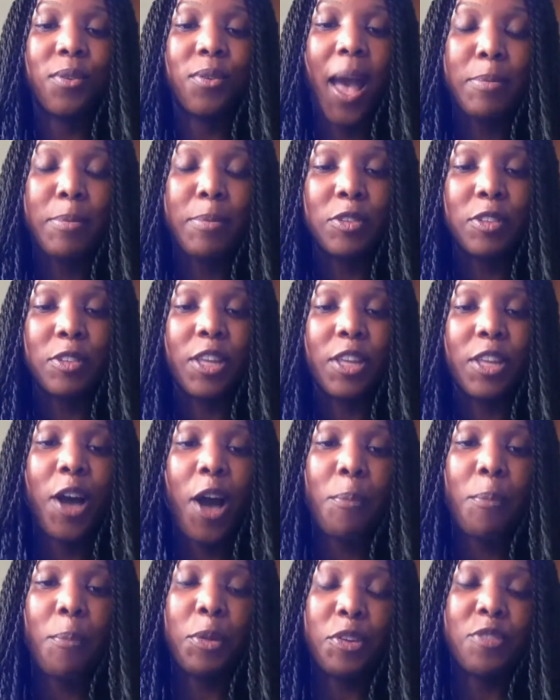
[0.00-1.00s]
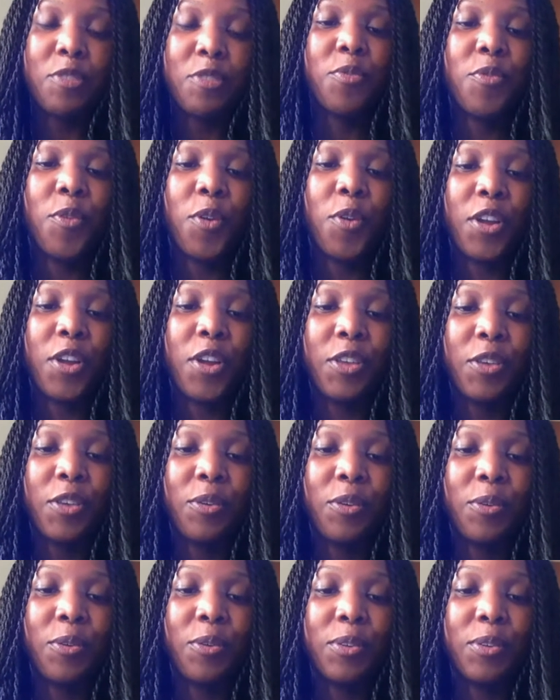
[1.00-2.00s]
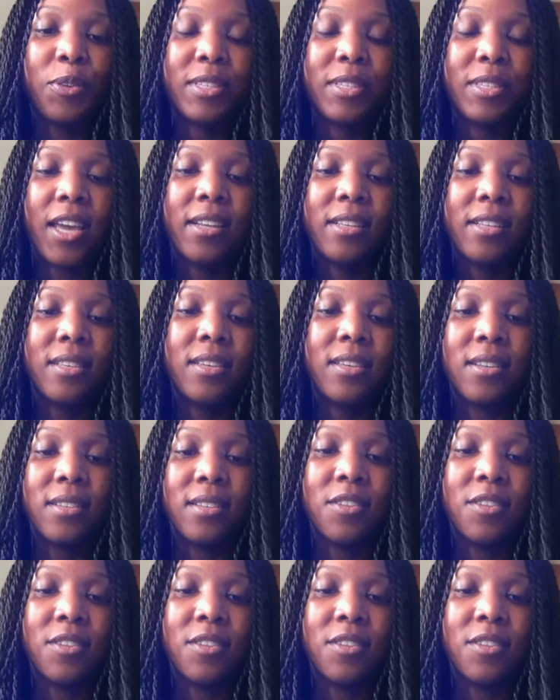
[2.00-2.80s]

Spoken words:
absolutely accomplish before you decided to